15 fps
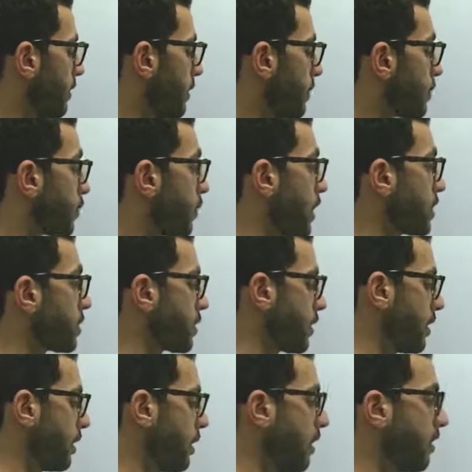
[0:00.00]
the
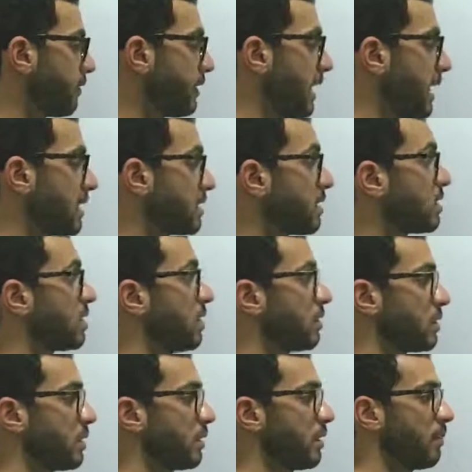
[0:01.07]
pressure of gases
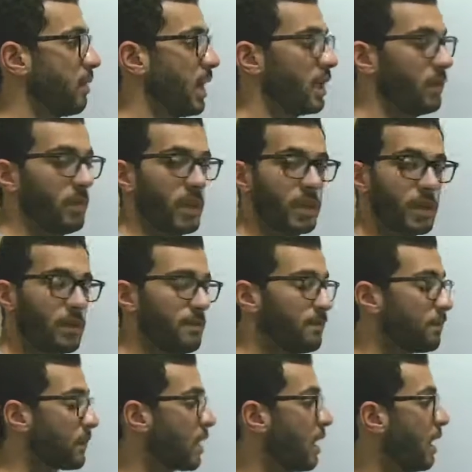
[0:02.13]
using the manometer.
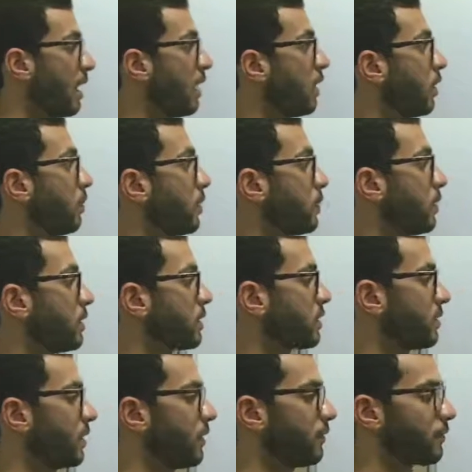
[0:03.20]
I hope it was
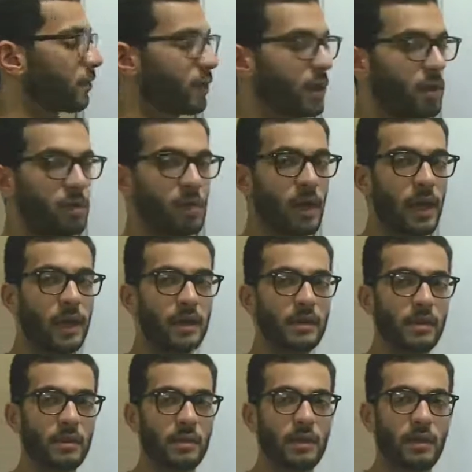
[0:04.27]
clear for you
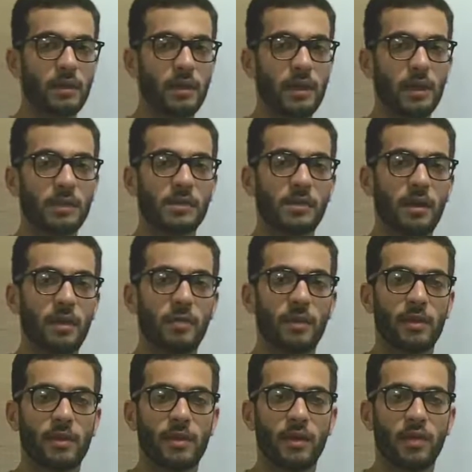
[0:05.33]
and until the next time,
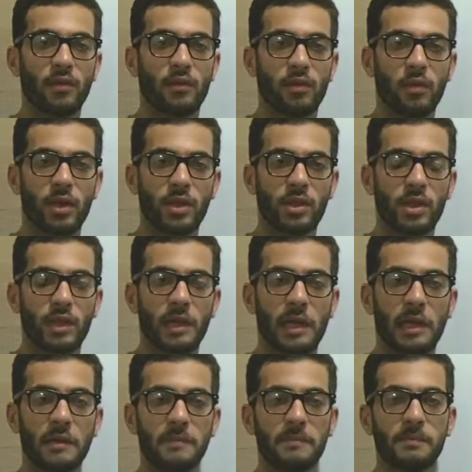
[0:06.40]
I thank you for watching
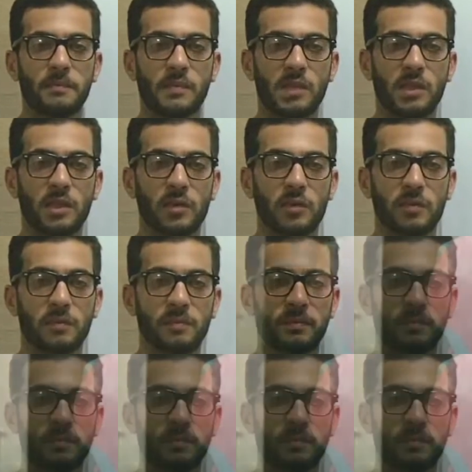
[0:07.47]
and see you.